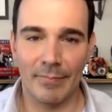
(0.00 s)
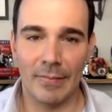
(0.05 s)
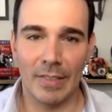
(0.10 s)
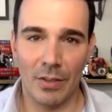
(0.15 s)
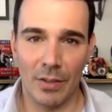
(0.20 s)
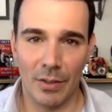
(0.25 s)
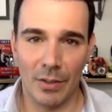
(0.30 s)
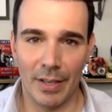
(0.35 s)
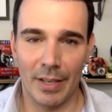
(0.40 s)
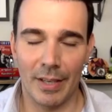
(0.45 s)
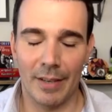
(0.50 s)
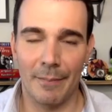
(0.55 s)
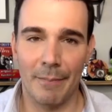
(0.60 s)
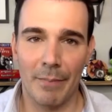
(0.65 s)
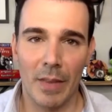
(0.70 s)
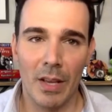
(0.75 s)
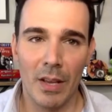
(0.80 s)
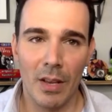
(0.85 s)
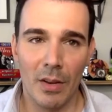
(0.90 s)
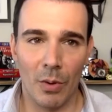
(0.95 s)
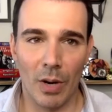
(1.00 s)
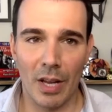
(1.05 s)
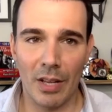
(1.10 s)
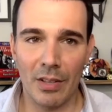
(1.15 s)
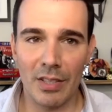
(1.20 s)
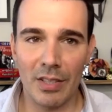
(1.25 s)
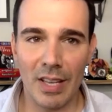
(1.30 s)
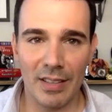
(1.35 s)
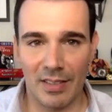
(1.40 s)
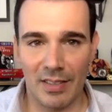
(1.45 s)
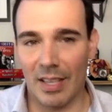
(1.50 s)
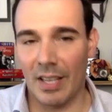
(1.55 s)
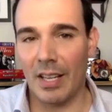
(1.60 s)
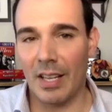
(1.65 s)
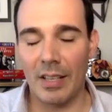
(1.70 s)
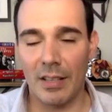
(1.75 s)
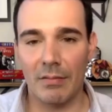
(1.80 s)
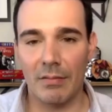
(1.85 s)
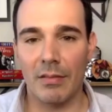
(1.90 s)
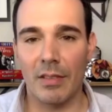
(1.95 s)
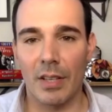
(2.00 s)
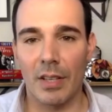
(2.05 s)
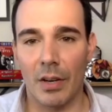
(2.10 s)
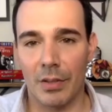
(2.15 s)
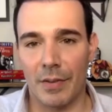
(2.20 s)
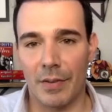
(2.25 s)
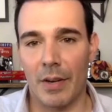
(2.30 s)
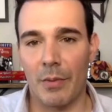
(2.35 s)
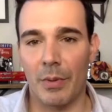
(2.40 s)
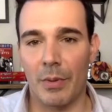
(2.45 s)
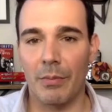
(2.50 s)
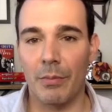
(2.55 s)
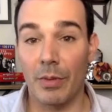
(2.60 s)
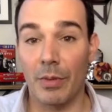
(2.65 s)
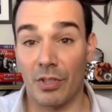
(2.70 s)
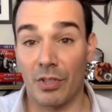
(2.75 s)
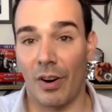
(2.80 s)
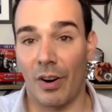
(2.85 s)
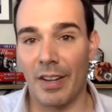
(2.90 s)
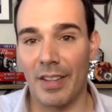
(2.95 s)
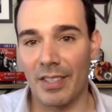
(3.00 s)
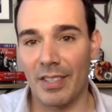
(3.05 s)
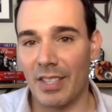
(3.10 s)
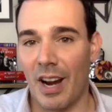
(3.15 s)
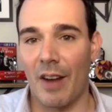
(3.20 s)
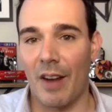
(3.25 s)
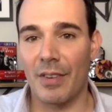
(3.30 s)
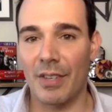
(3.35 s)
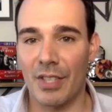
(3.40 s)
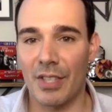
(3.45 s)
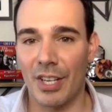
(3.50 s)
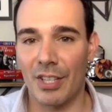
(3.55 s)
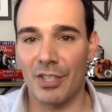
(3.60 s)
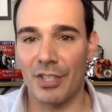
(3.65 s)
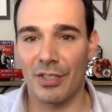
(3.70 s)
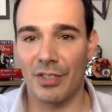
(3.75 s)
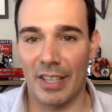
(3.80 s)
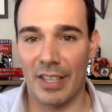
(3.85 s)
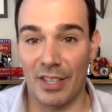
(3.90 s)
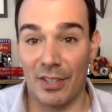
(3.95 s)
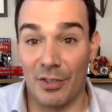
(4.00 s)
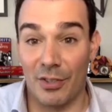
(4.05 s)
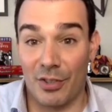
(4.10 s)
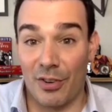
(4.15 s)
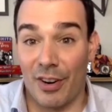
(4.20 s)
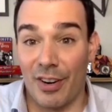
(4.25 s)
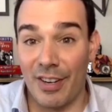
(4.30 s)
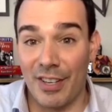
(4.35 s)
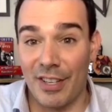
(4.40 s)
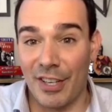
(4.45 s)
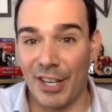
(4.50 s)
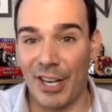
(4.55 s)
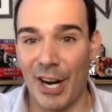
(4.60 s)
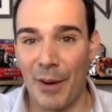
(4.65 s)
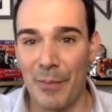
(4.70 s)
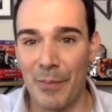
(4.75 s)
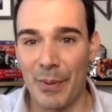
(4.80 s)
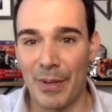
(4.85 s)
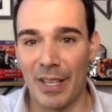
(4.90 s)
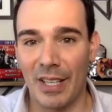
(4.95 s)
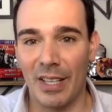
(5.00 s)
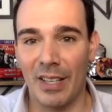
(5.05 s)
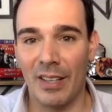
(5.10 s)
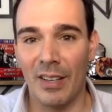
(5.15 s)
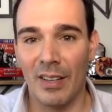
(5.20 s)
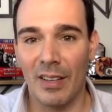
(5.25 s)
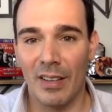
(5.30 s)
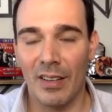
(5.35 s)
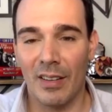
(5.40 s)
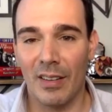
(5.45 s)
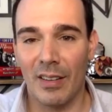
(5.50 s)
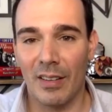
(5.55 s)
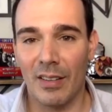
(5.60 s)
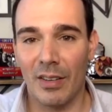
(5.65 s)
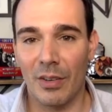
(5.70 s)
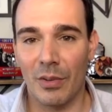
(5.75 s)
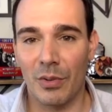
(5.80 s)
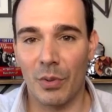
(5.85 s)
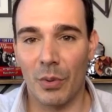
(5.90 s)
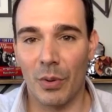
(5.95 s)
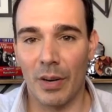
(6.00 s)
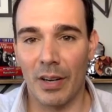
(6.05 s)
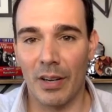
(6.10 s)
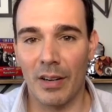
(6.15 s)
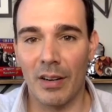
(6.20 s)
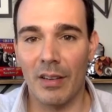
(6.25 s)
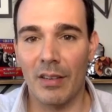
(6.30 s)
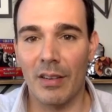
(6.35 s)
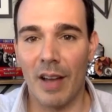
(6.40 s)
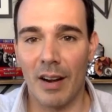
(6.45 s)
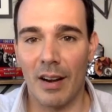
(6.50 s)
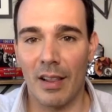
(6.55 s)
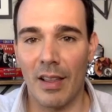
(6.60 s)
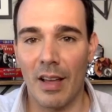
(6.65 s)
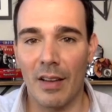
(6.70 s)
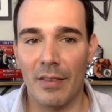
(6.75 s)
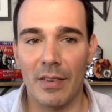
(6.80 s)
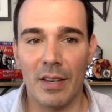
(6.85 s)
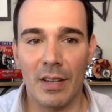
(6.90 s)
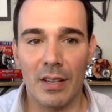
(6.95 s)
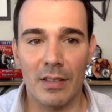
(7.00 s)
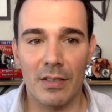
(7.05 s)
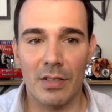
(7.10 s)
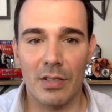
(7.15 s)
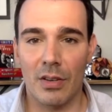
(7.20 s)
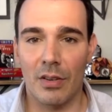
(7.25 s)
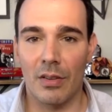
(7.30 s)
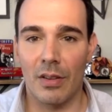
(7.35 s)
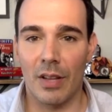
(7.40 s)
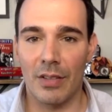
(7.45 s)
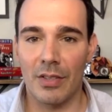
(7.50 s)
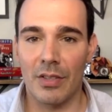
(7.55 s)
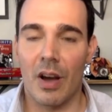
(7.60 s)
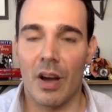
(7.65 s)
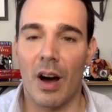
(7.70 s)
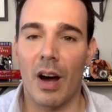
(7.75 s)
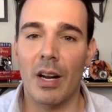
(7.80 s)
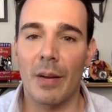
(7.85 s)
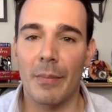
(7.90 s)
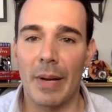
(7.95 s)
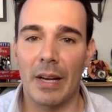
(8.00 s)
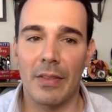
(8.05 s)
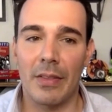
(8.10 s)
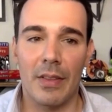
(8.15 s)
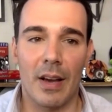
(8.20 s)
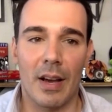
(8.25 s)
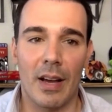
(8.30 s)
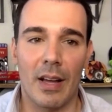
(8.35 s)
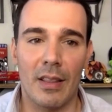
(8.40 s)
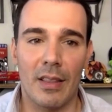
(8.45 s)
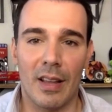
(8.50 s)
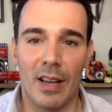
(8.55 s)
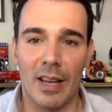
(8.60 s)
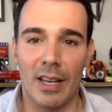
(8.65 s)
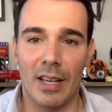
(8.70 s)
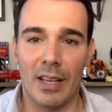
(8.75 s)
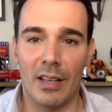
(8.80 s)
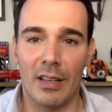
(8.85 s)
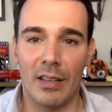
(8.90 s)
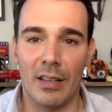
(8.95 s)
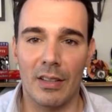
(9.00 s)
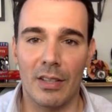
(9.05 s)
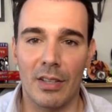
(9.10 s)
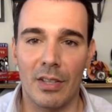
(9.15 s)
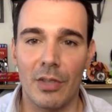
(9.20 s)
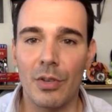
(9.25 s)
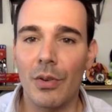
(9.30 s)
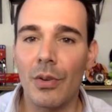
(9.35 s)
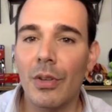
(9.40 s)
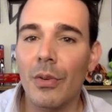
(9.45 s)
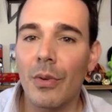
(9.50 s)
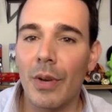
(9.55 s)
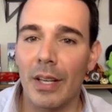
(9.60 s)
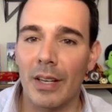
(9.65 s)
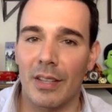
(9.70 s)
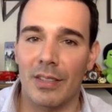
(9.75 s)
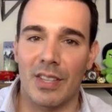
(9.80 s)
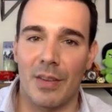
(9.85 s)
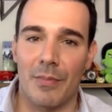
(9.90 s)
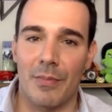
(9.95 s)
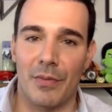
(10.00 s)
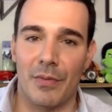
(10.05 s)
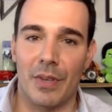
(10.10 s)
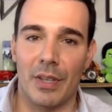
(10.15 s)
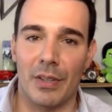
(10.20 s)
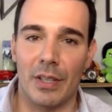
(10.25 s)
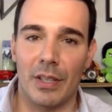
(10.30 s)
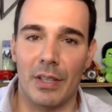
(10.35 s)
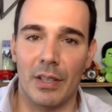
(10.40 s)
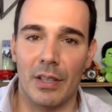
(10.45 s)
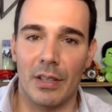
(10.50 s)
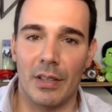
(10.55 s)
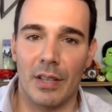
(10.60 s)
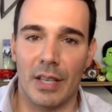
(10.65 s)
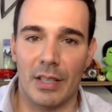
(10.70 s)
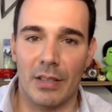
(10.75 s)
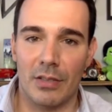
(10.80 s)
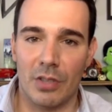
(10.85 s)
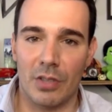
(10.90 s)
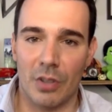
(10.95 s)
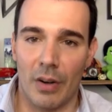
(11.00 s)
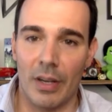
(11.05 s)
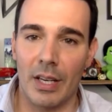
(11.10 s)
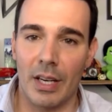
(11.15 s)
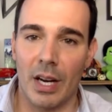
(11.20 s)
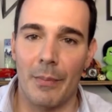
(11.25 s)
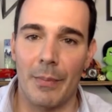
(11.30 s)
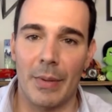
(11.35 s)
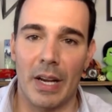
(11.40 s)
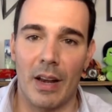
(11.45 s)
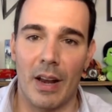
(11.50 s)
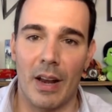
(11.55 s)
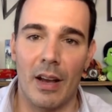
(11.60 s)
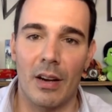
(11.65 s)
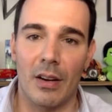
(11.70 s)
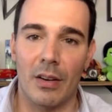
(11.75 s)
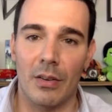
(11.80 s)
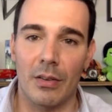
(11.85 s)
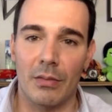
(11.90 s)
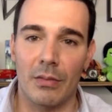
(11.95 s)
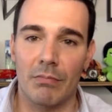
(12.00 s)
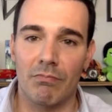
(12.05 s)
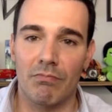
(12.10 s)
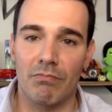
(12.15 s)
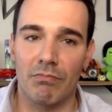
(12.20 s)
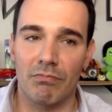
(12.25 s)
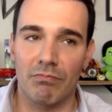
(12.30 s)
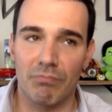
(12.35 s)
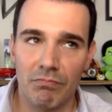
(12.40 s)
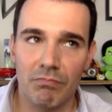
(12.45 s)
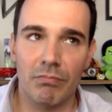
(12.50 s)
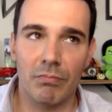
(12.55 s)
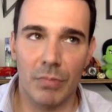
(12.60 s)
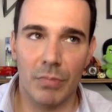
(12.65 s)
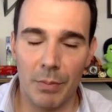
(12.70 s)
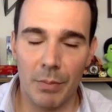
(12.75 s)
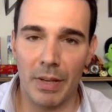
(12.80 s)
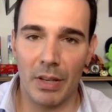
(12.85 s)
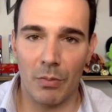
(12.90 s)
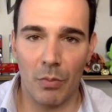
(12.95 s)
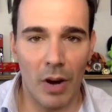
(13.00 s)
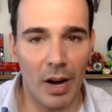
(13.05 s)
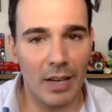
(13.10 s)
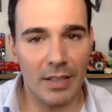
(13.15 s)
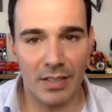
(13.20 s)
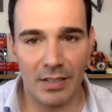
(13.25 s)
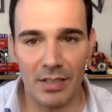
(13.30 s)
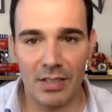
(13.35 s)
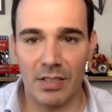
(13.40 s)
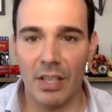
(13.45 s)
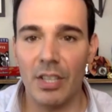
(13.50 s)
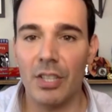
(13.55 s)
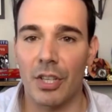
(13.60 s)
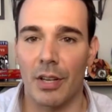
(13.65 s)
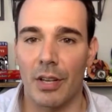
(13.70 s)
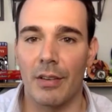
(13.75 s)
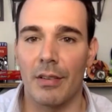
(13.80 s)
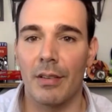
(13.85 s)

Oh yeah. Well, and it's funny, we started this conversation like you started your company, during 9/11. And so Let's talk about that. Like you hit on something really good. Like starting a company now could be a wise decision.